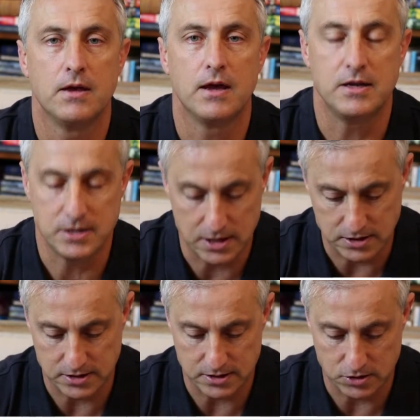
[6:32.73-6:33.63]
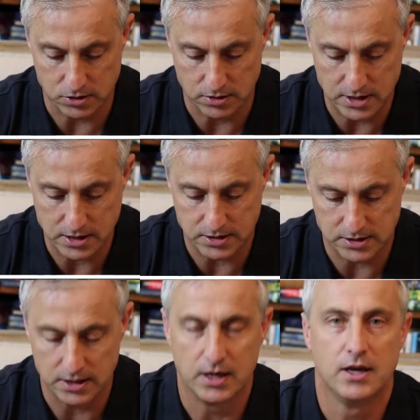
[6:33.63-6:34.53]
And he says to
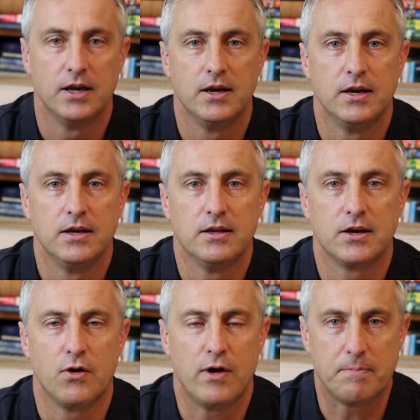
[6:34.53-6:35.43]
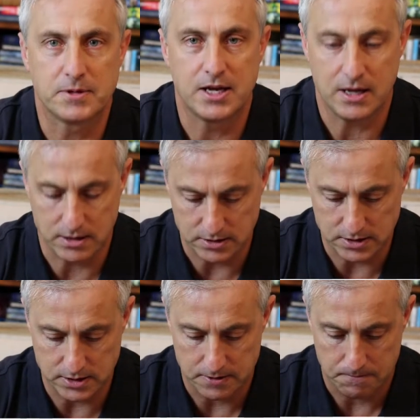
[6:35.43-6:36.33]
these corrupt
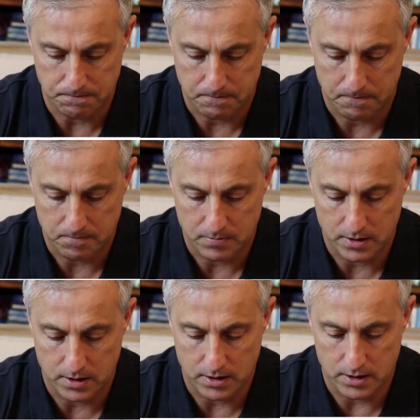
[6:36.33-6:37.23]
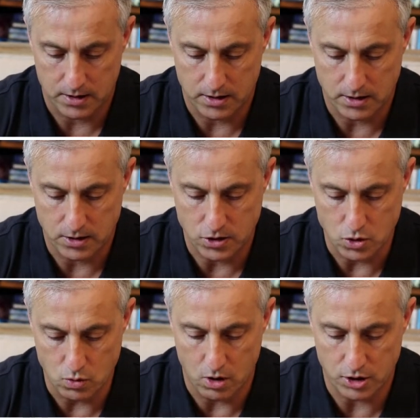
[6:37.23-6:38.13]
kings,
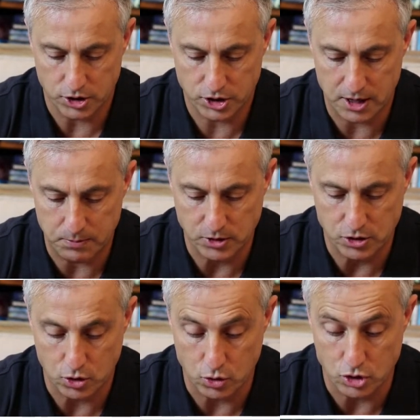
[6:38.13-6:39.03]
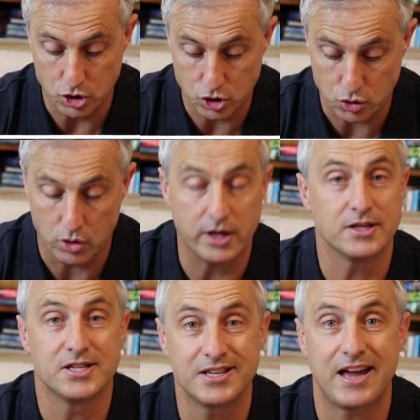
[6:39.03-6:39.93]
You are shepherds who destroy
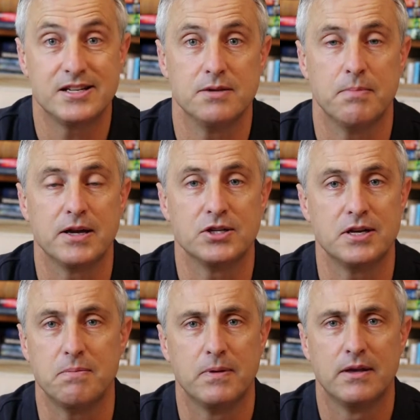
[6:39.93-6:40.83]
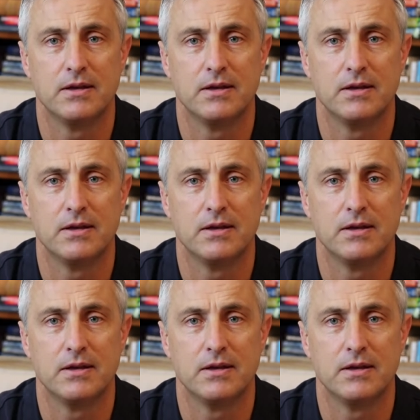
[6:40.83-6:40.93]
and scatter my sheep.